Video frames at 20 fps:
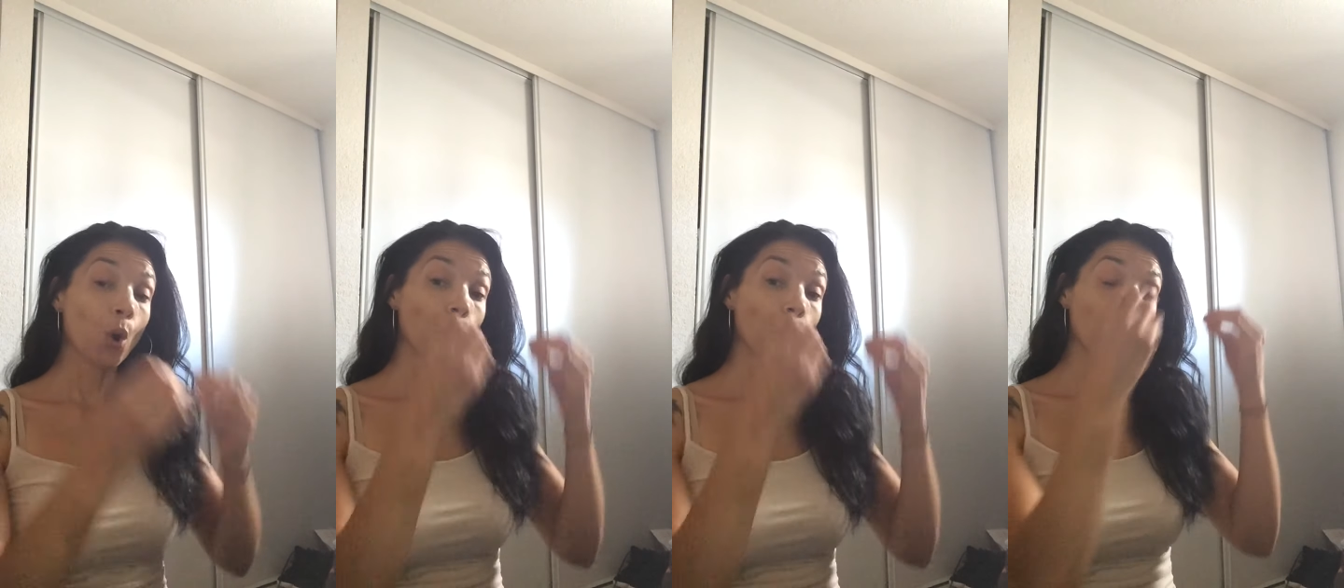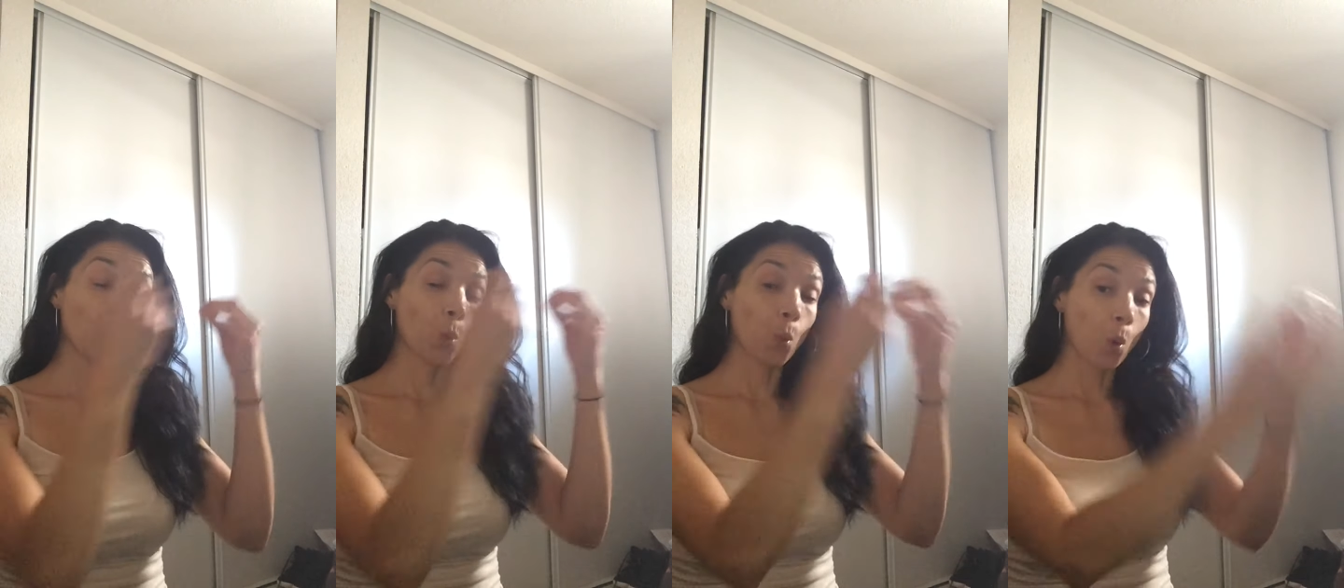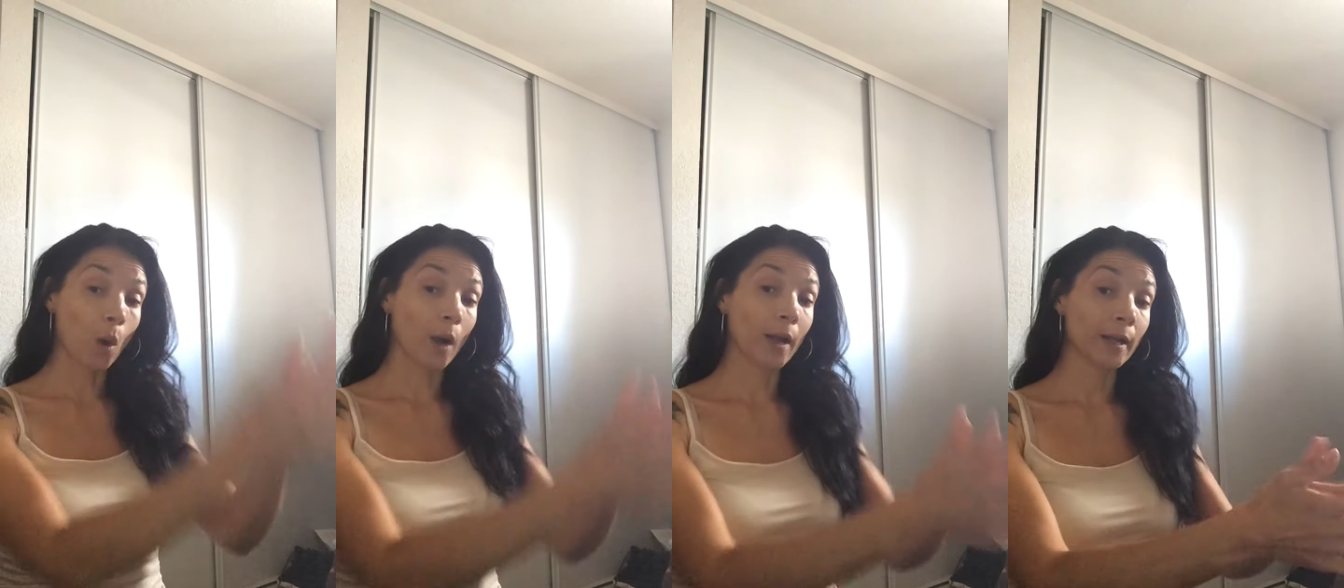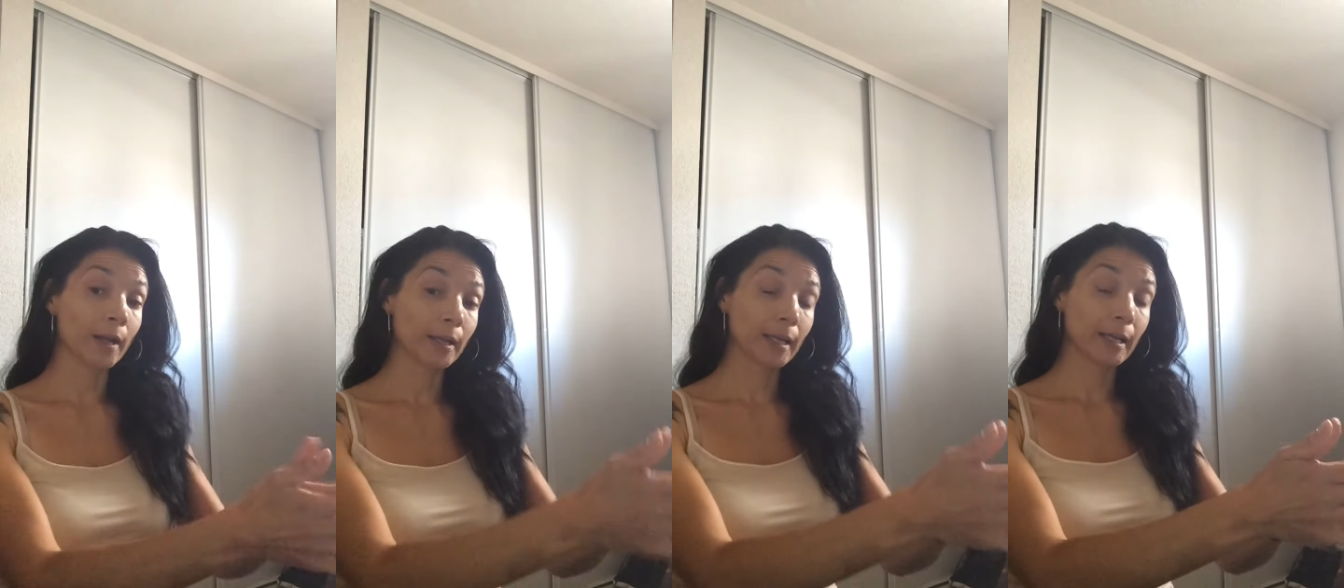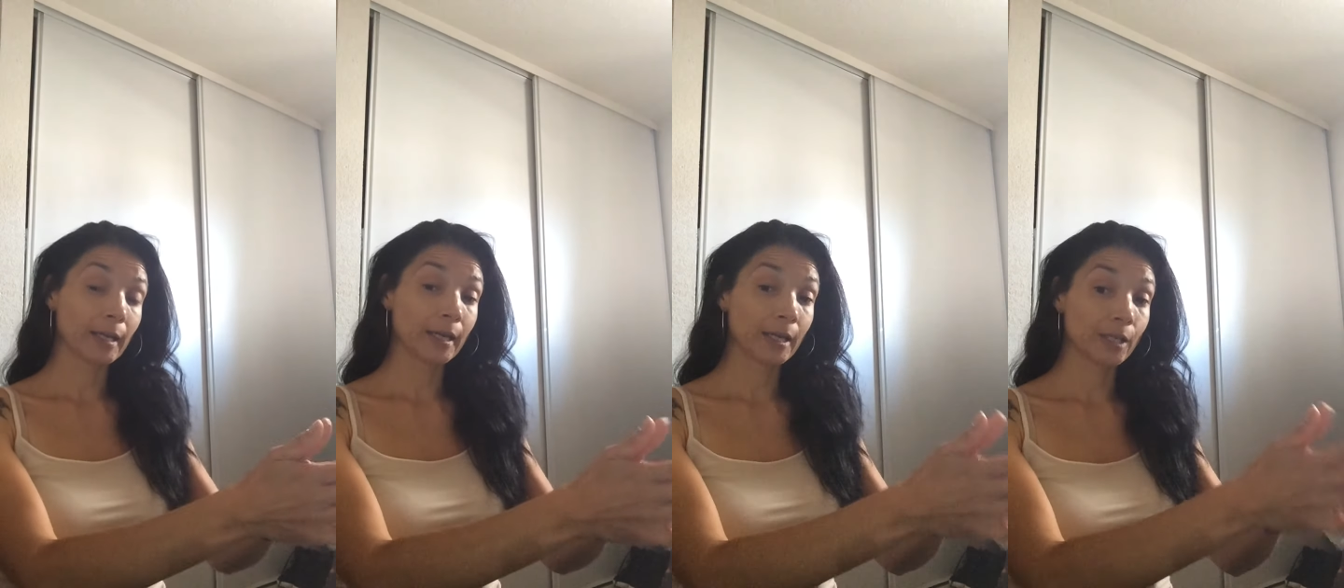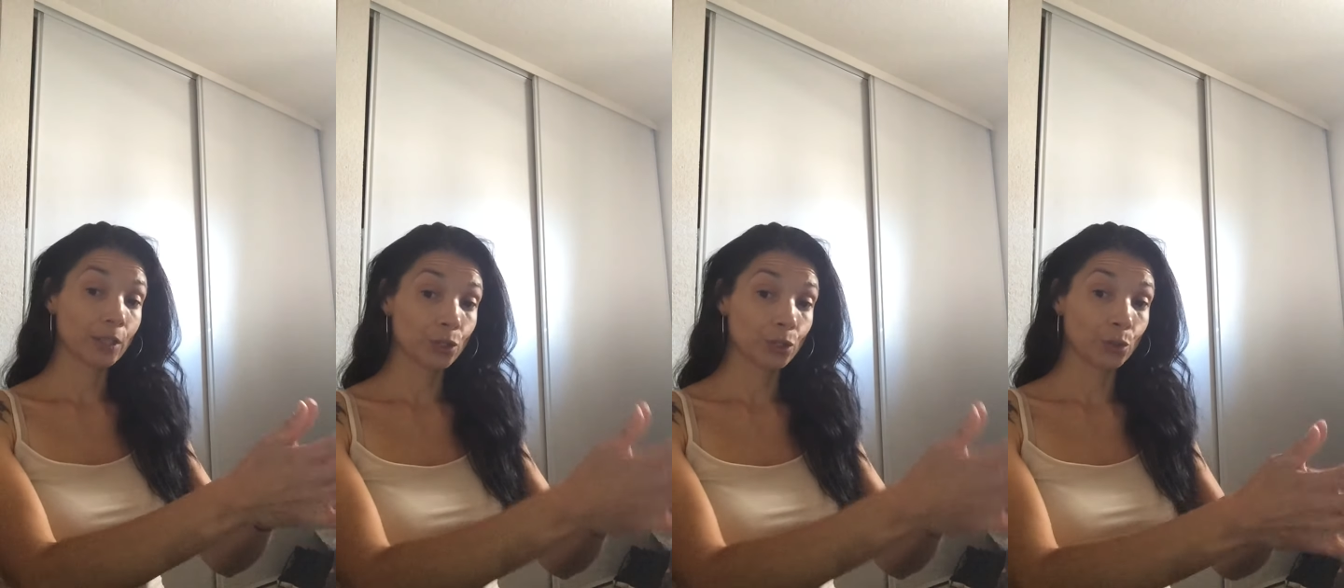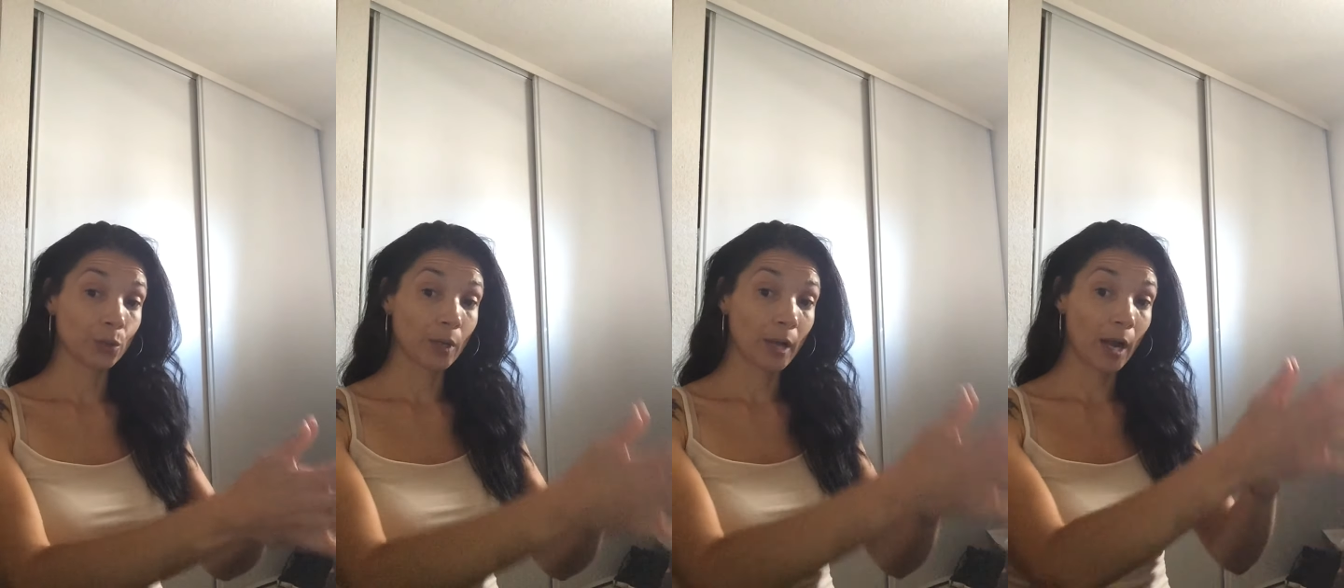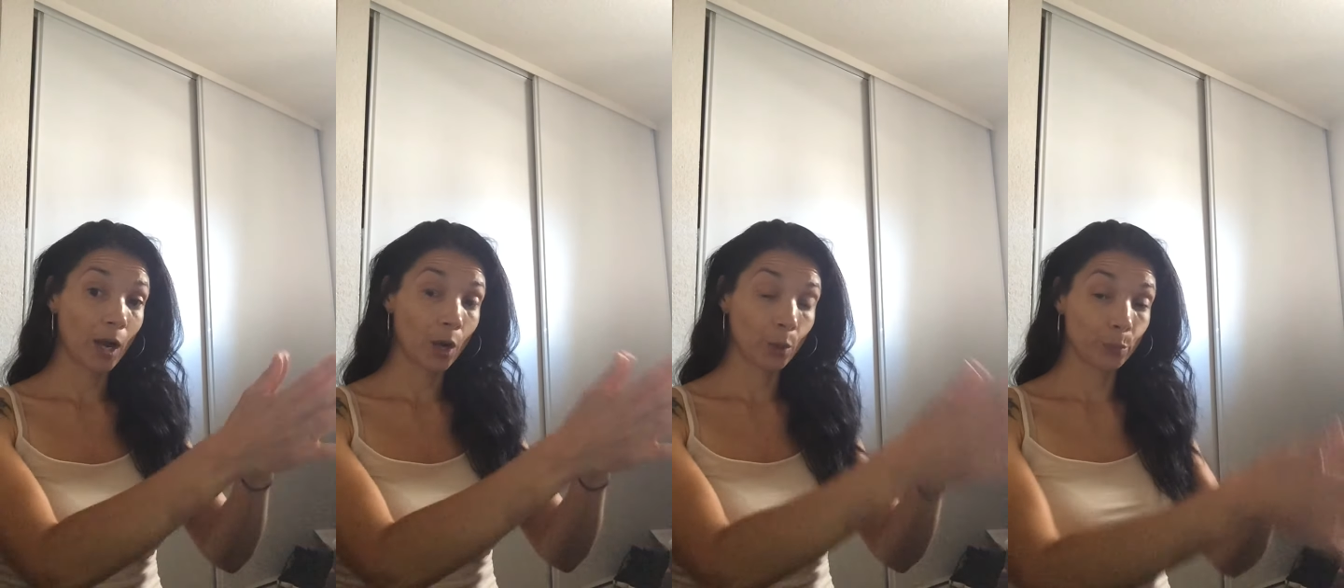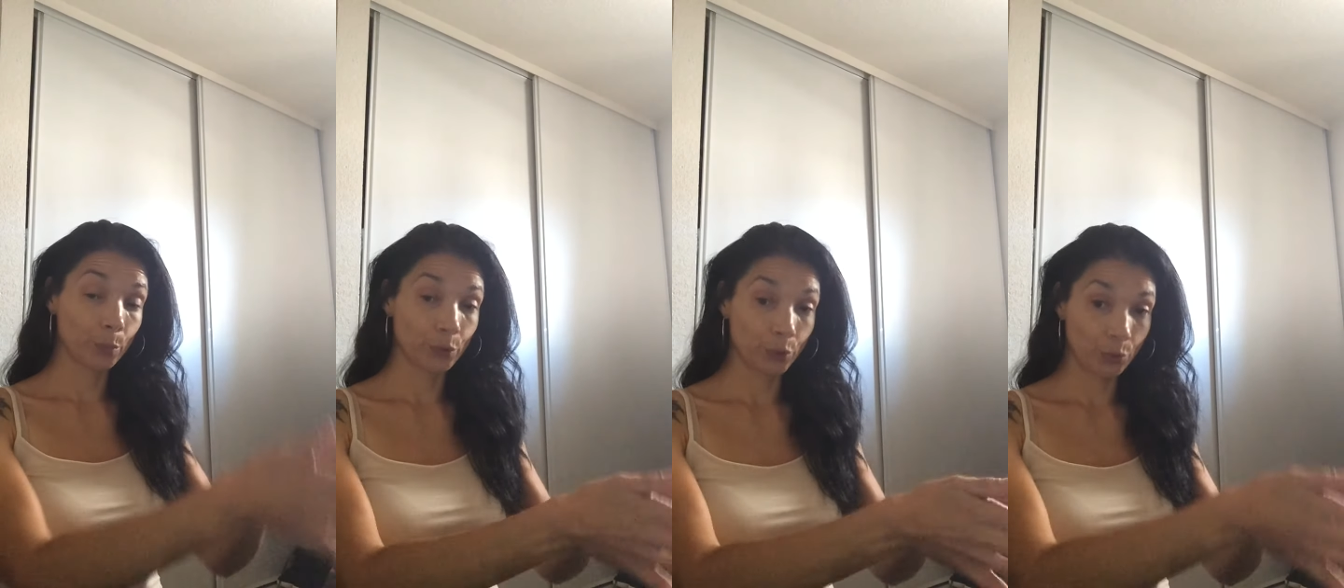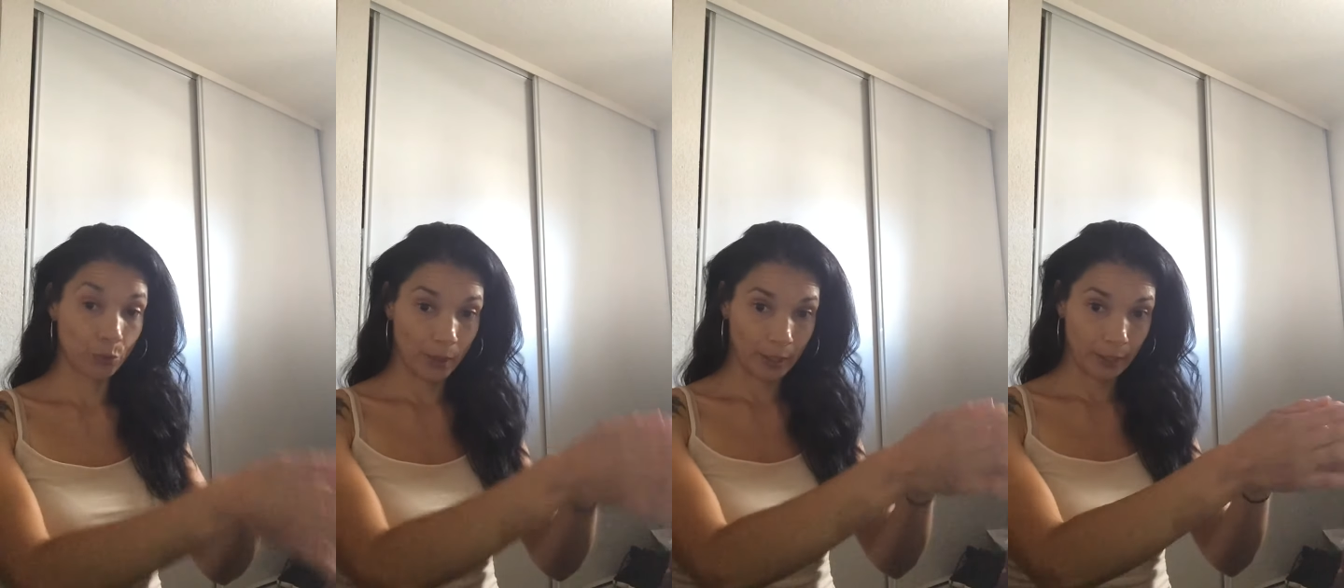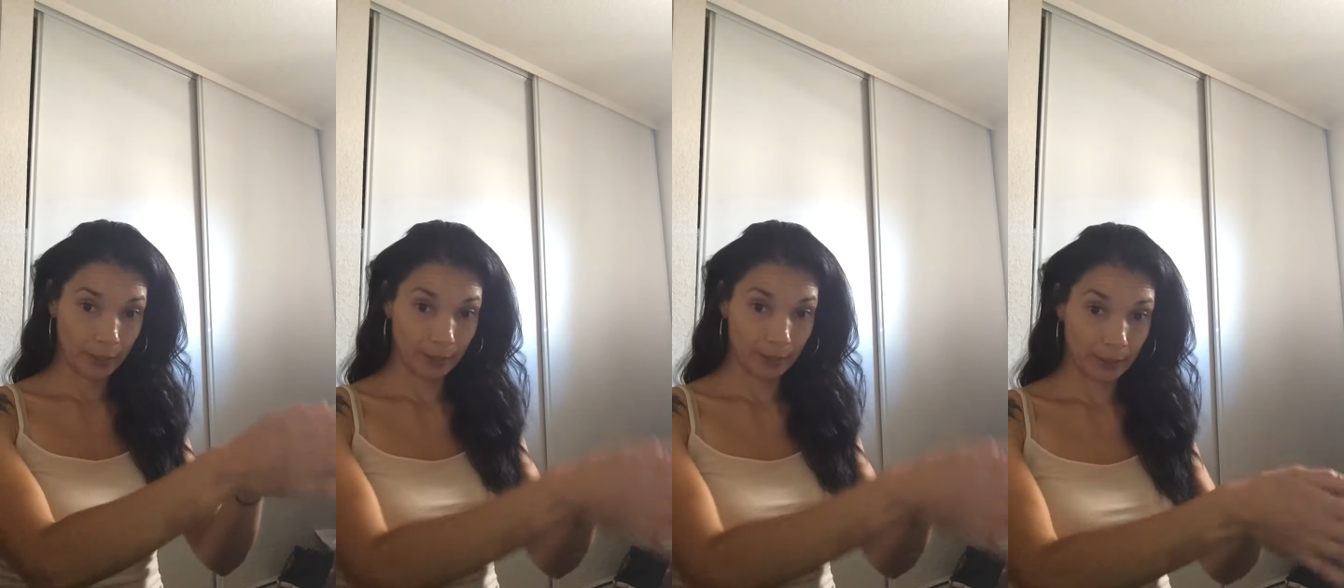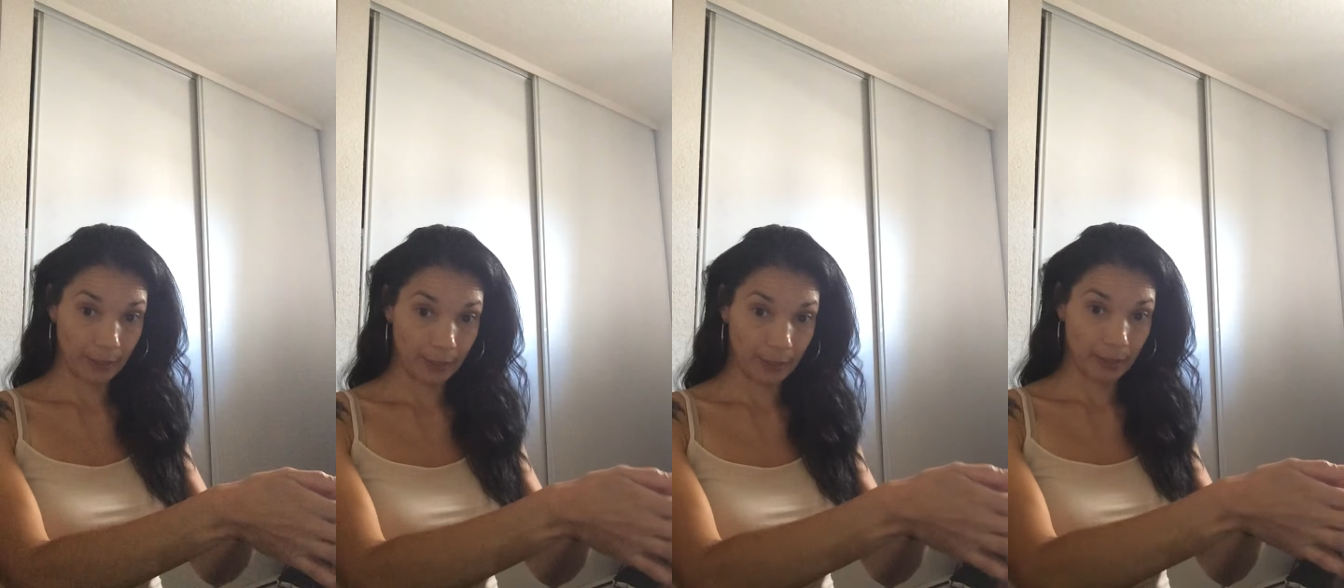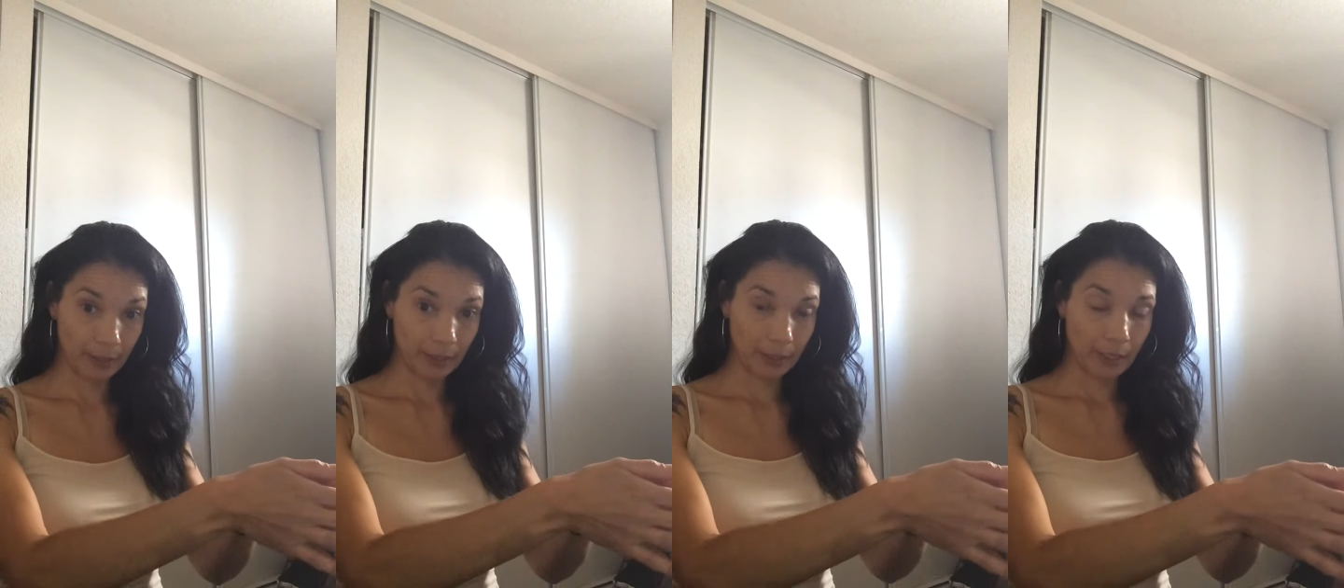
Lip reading: what can I do to help you regulate?